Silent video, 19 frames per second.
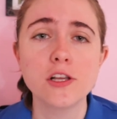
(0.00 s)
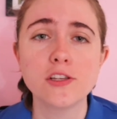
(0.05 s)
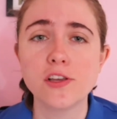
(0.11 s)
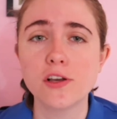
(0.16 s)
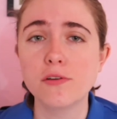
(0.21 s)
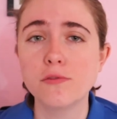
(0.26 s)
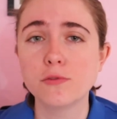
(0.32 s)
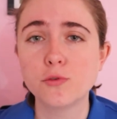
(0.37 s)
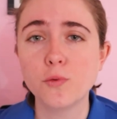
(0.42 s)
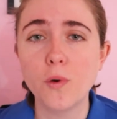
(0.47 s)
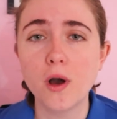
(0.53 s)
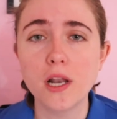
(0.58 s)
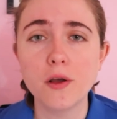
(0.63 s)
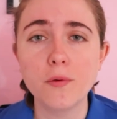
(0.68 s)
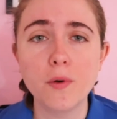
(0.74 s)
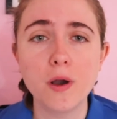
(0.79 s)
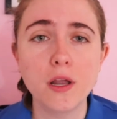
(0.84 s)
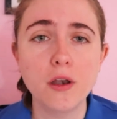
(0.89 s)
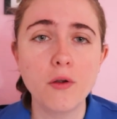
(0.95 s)
So it was
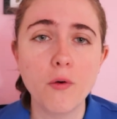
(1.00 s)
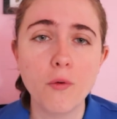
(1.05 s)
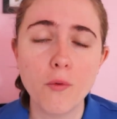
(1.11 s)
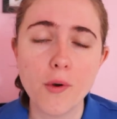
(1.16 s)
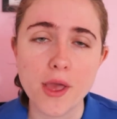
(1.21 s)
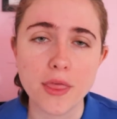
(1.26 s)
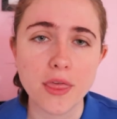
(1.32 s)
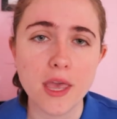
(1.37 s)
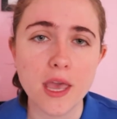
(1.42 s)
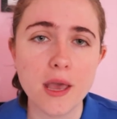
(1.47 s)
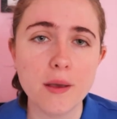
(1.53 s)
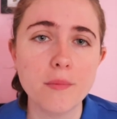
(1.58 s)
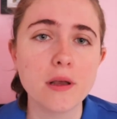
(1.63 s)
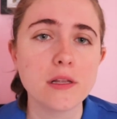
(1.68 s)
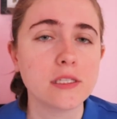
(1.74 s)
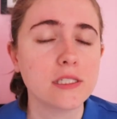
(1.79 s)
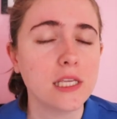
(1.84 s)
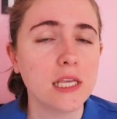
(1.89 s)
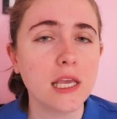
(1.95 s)
one-on-one with him,
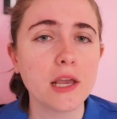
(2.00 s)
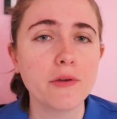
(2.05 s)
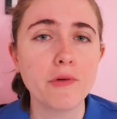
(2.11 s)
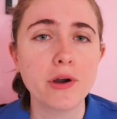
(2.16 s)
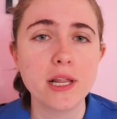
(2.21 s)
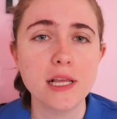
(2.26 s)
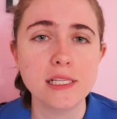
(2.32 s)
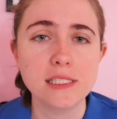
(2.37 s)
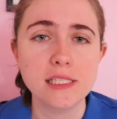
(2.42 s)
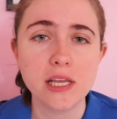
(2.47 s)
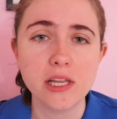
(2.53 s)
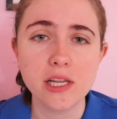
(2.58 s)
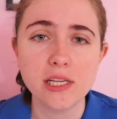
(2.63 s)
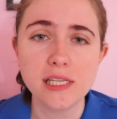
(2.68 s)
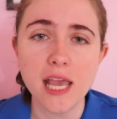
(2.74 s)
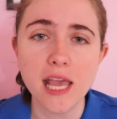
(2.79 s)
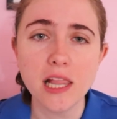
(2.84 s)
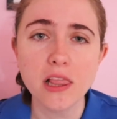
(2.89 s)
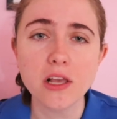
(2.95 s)
seeing what his
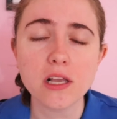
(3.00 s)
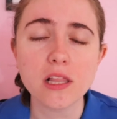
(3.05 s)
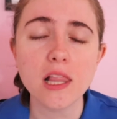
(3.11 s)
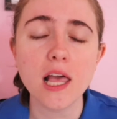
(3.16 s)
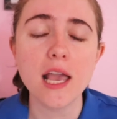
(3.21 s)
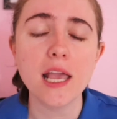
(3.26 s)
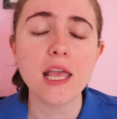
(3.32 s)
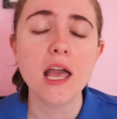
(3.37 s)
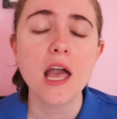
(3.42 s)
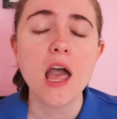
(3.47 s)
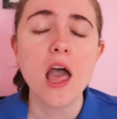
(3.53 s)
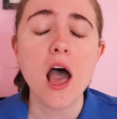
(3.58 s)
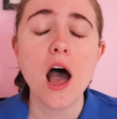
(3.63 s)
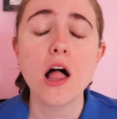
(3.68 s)
day-to-day looked like,